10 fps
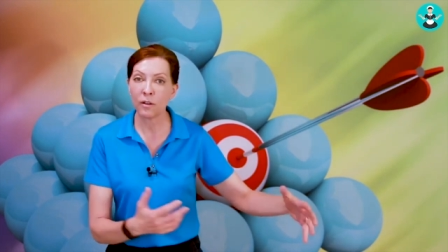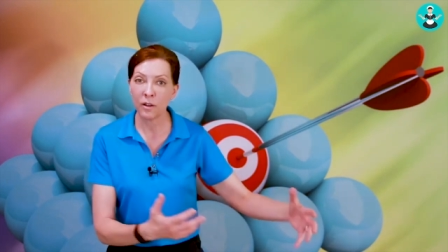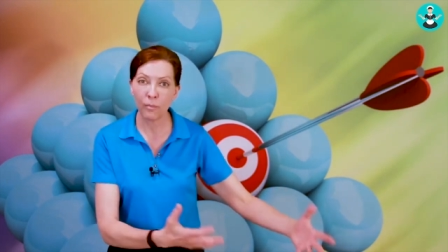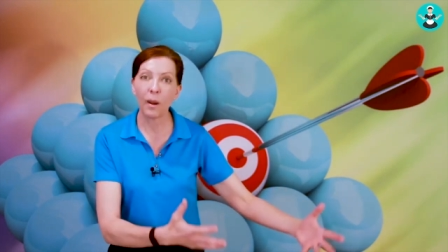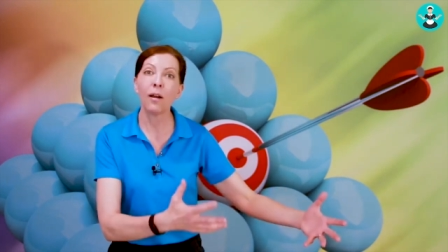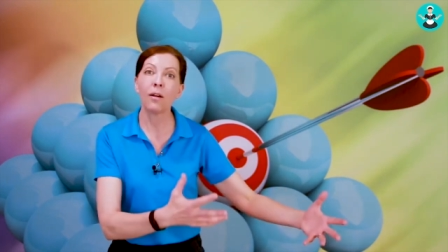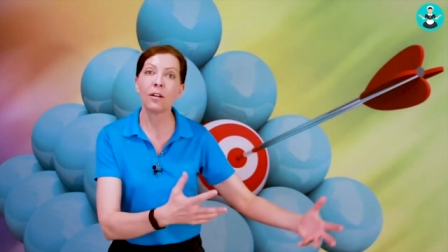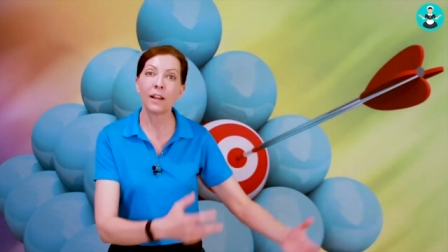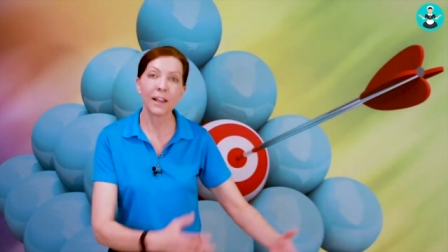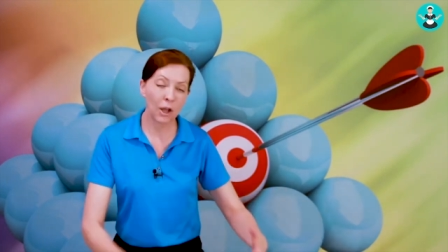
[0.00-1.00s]
the
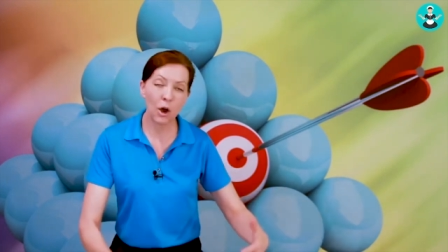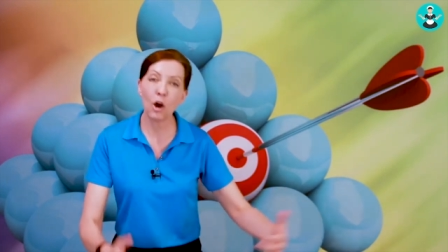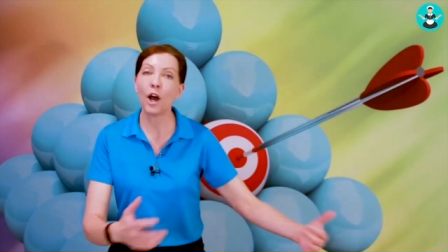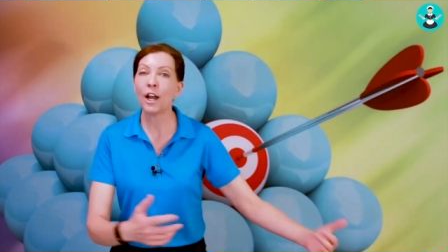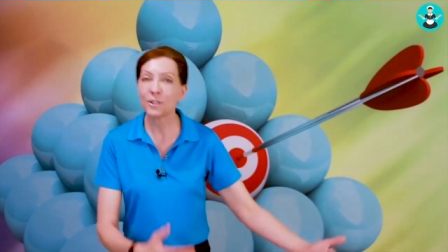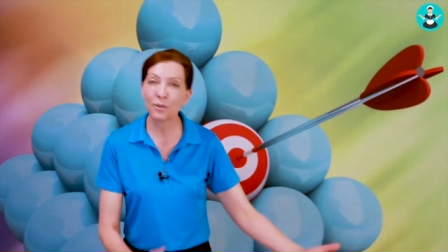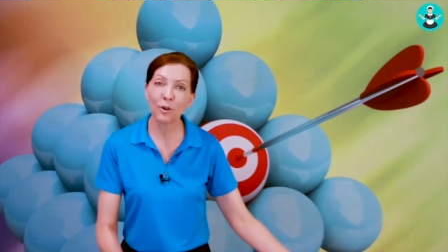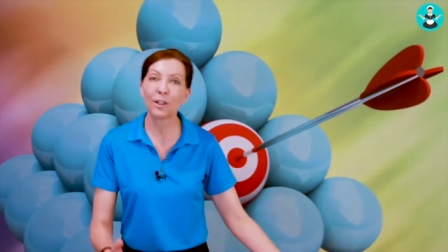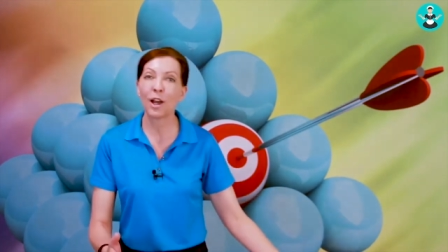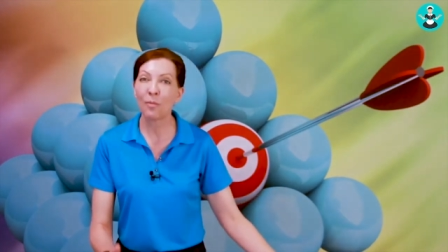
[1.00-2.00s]
barrel, like, oh, I just
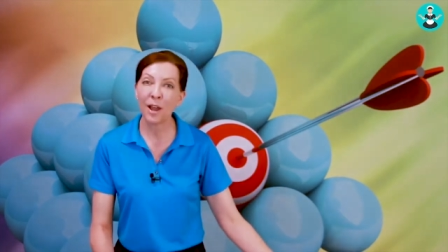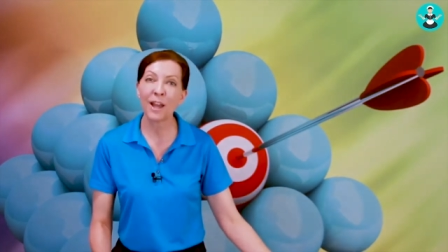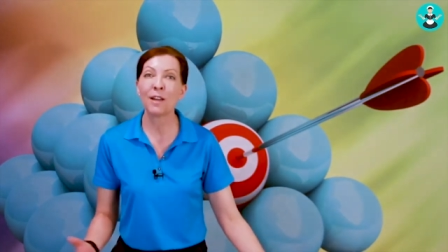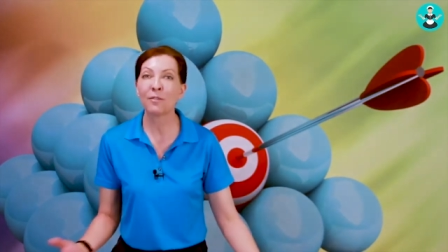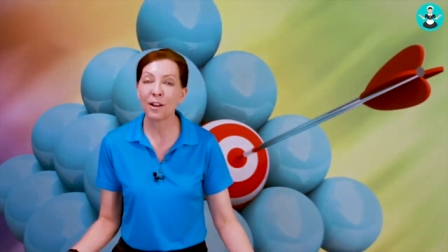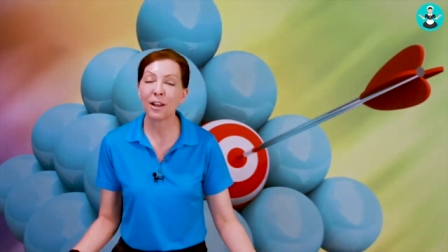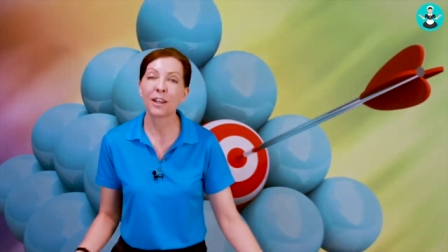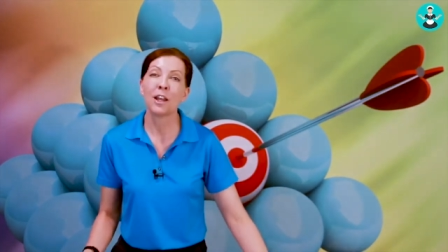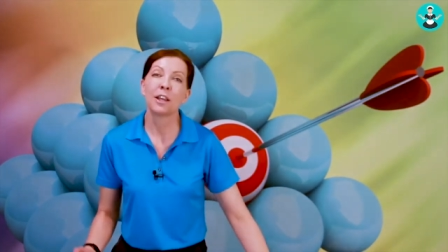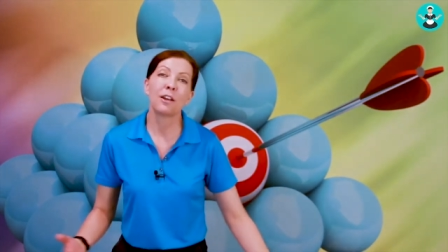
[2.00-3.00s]
rolled out of bed and I've got
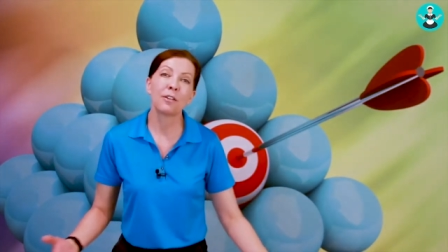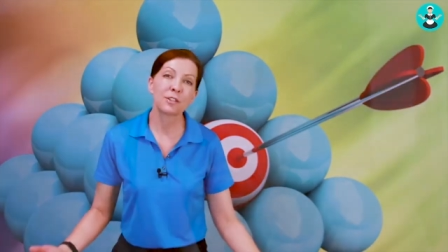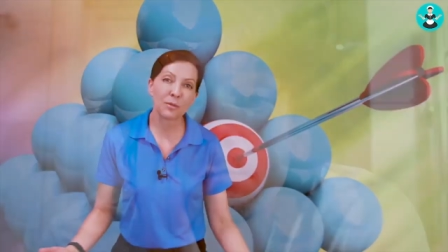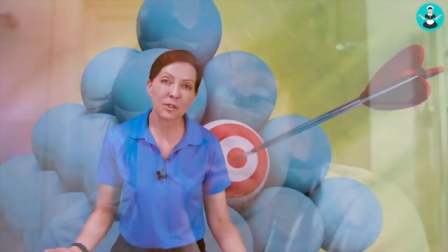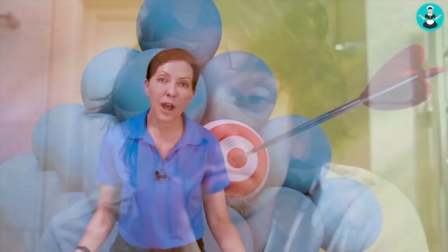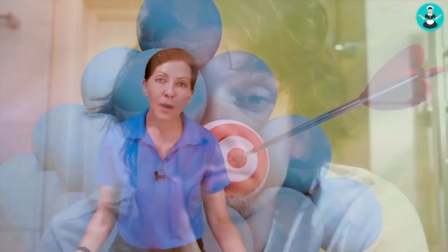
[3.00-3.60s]
like, you know, some